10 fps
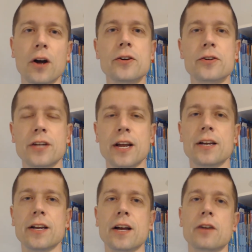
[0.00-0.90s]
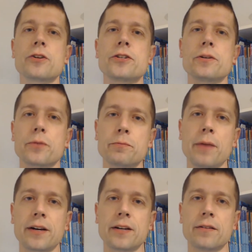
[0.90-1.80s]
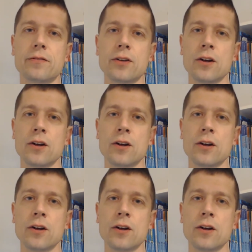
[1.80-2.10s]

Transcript: understanding a Christian perspective